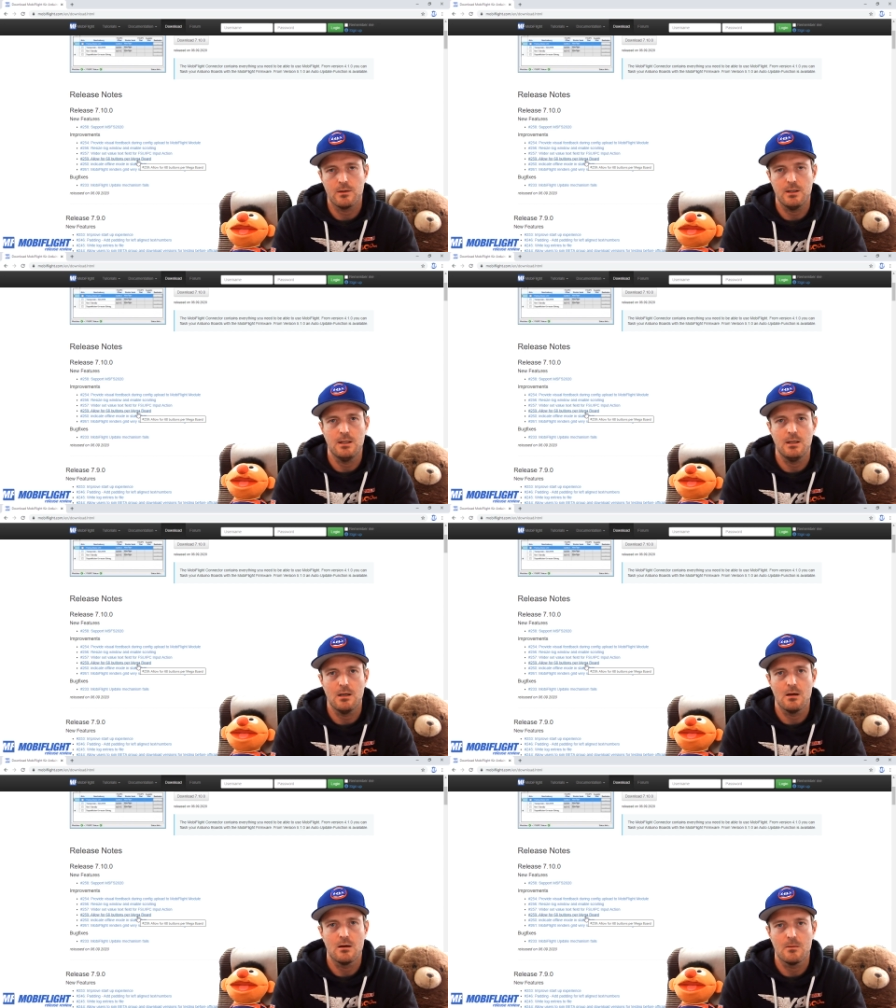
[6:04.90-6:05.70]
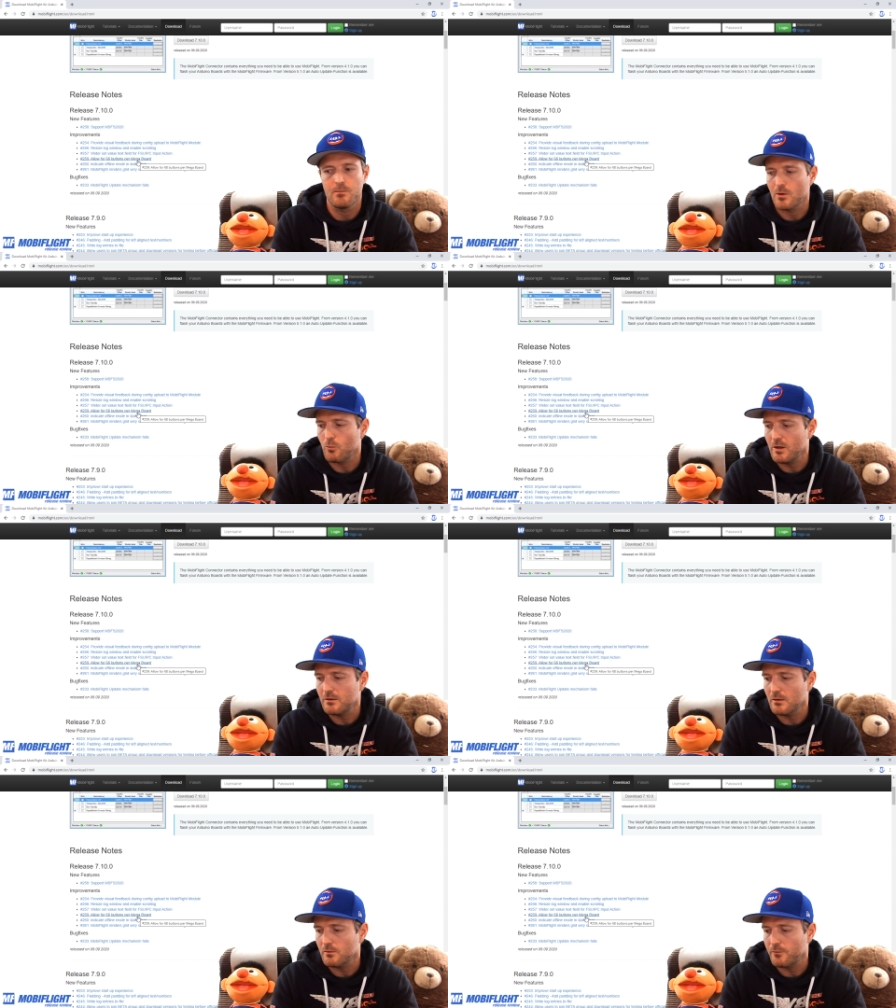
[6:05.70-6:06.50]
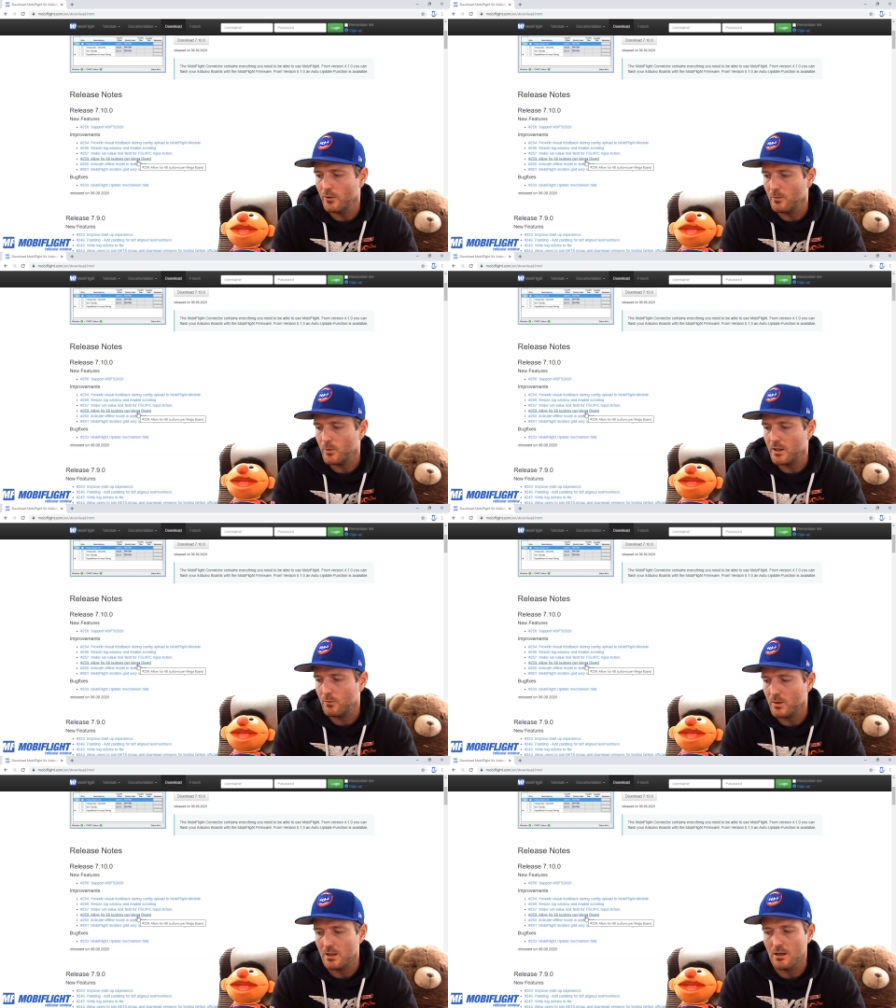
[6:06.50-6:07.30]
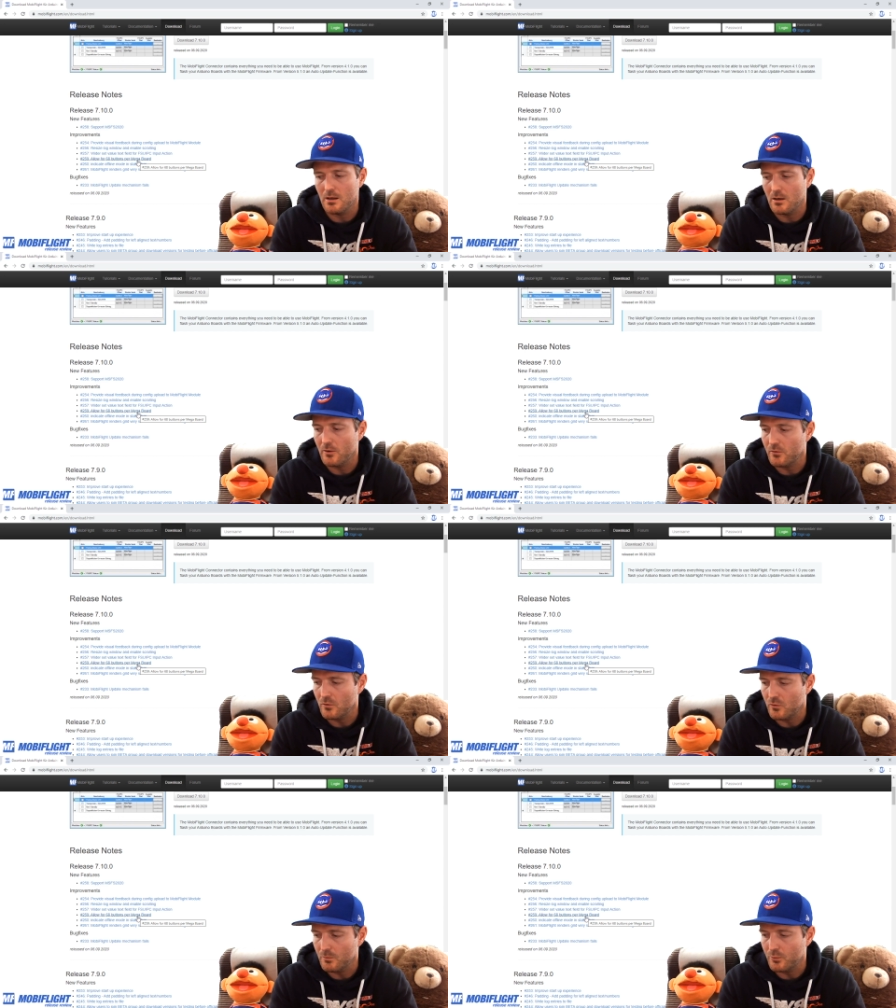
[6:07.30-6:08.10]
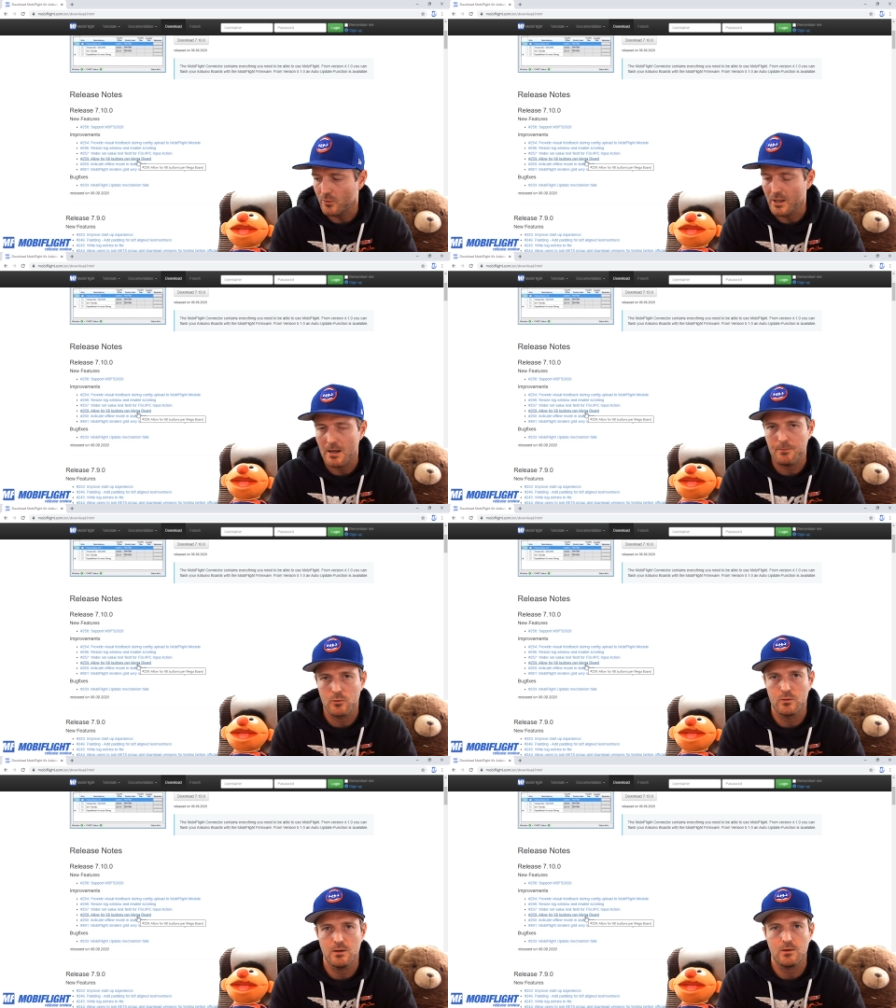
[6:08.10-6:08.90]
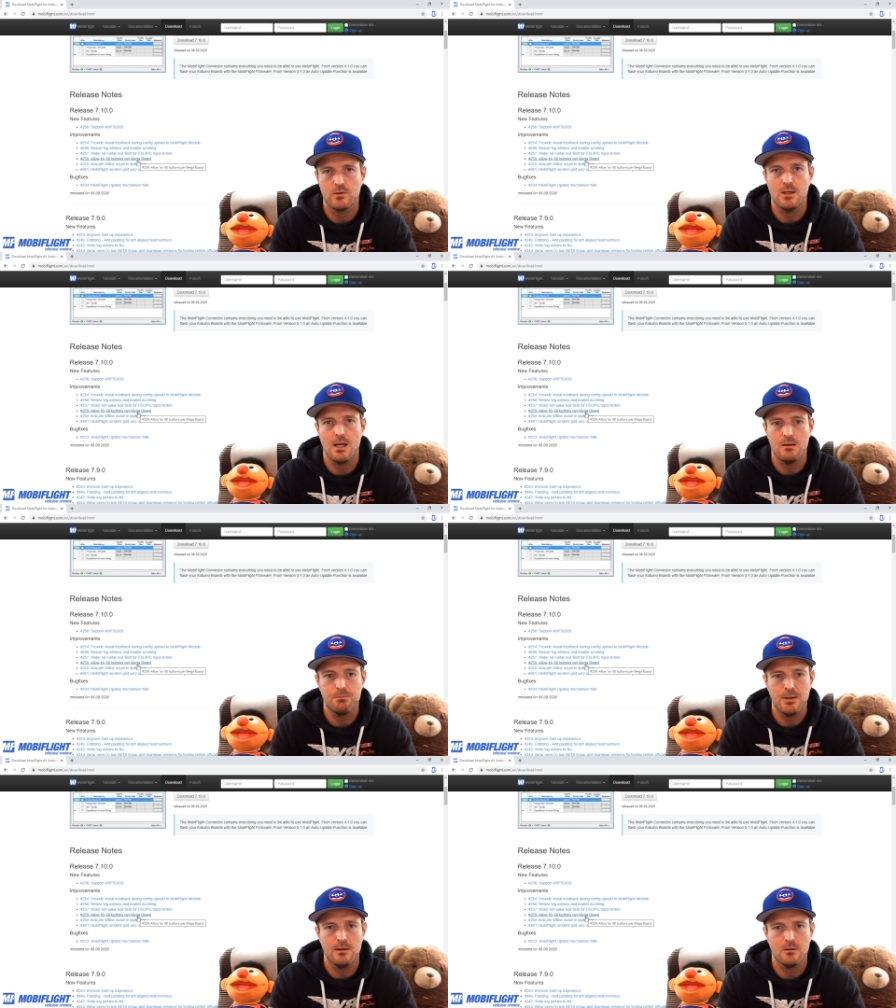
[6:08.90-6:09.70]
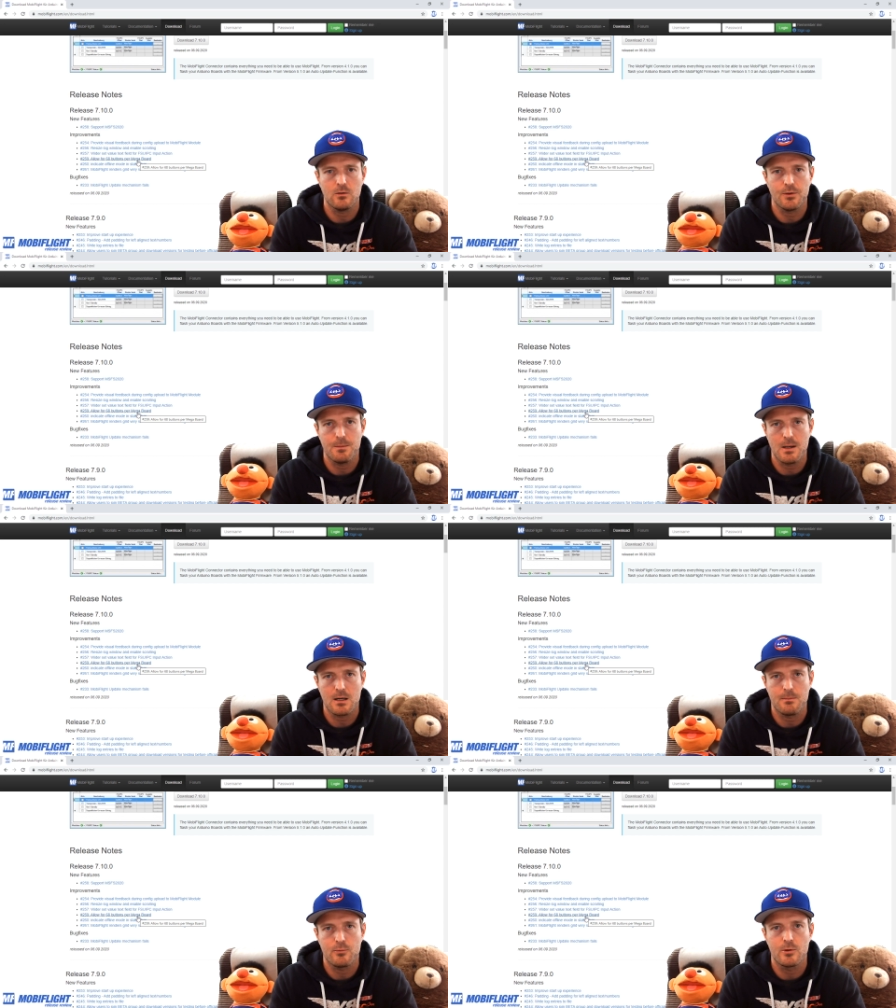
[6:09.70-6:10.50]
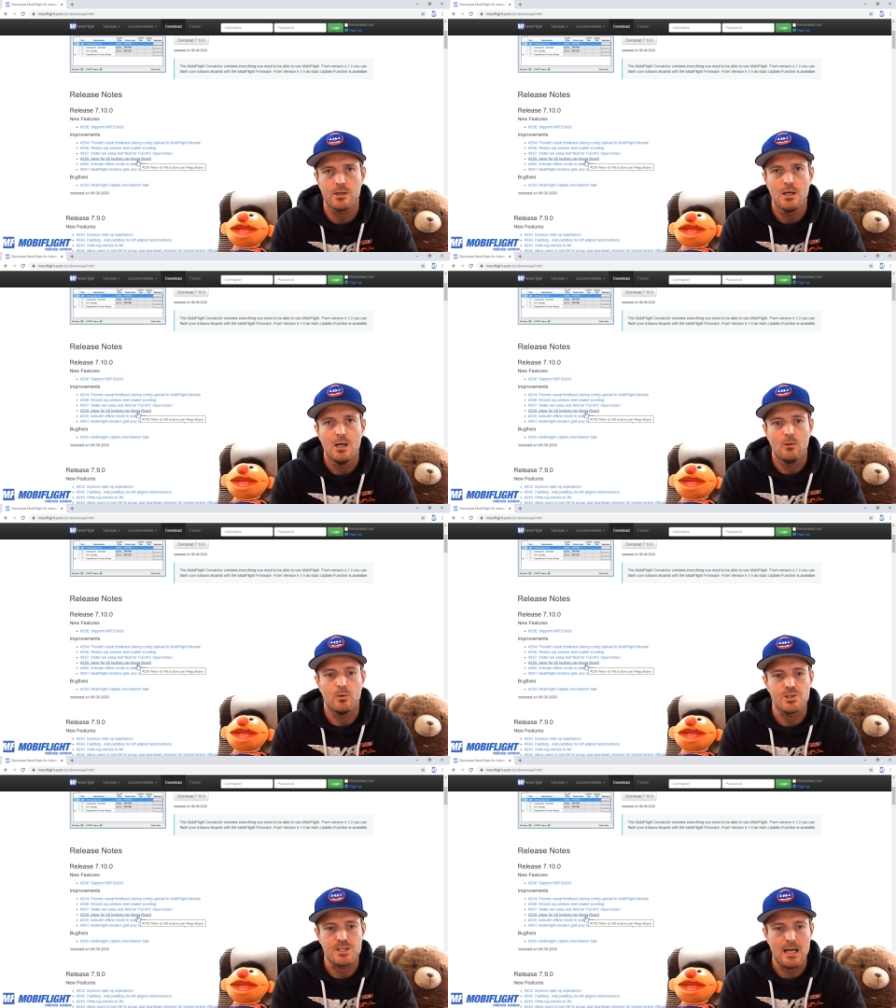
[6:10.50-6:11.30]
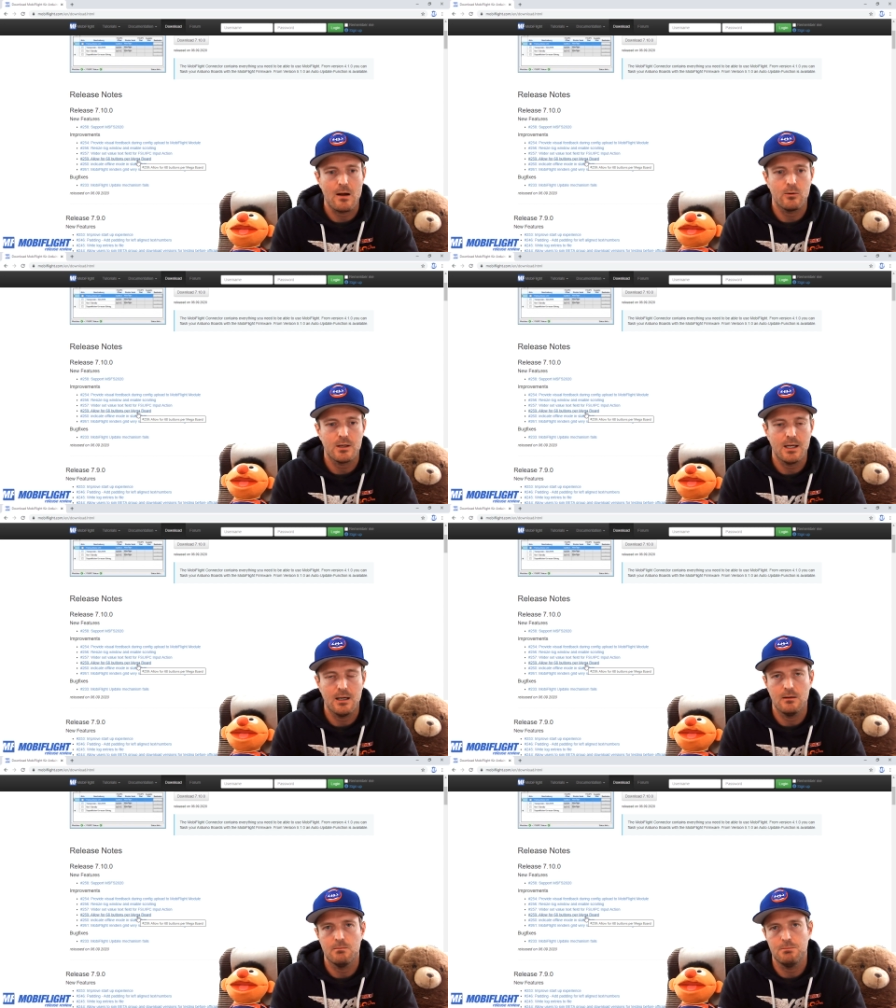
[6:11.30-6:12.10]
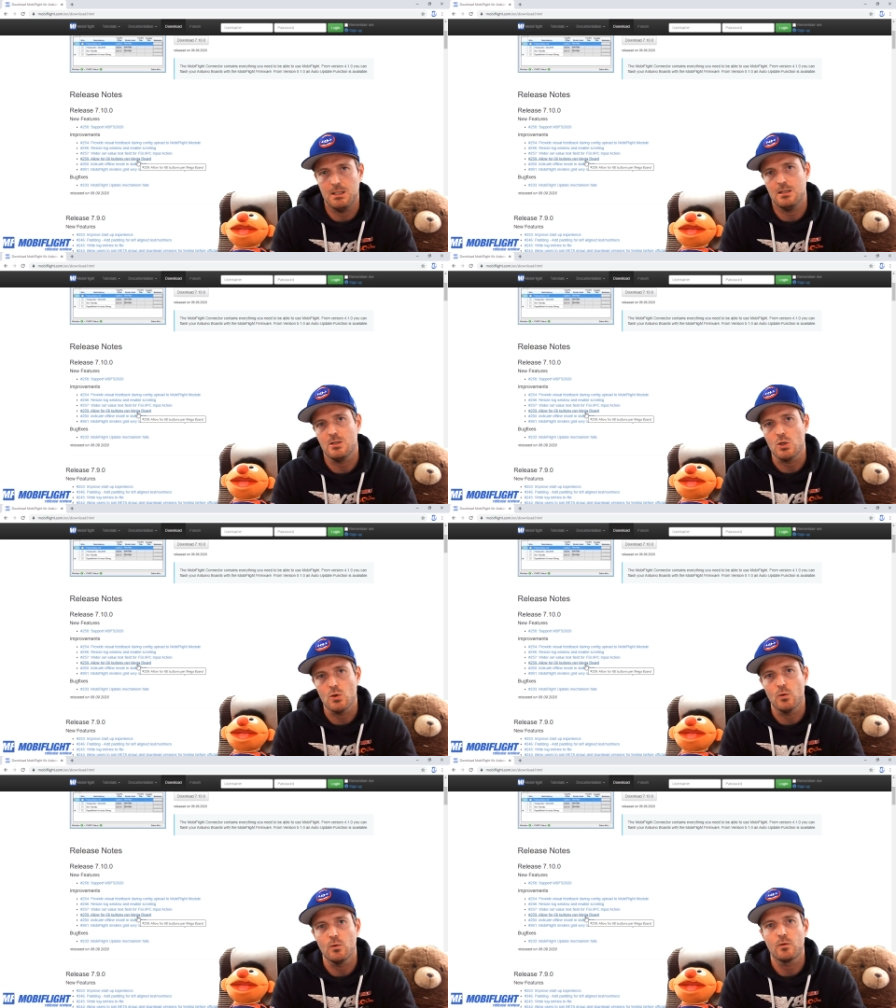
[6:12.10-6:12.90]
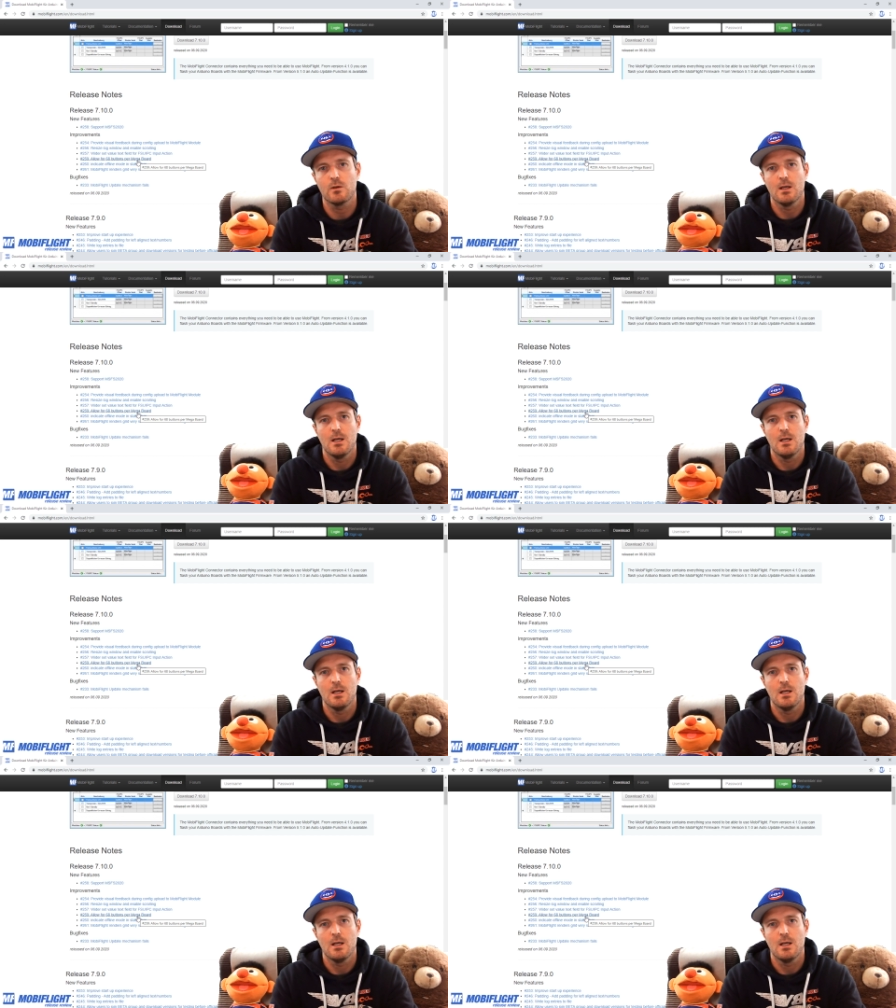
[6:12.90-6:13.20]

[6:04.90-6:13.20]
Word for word: the um, recent firmware, we also support up to 68 pins on the mega board, which now can be used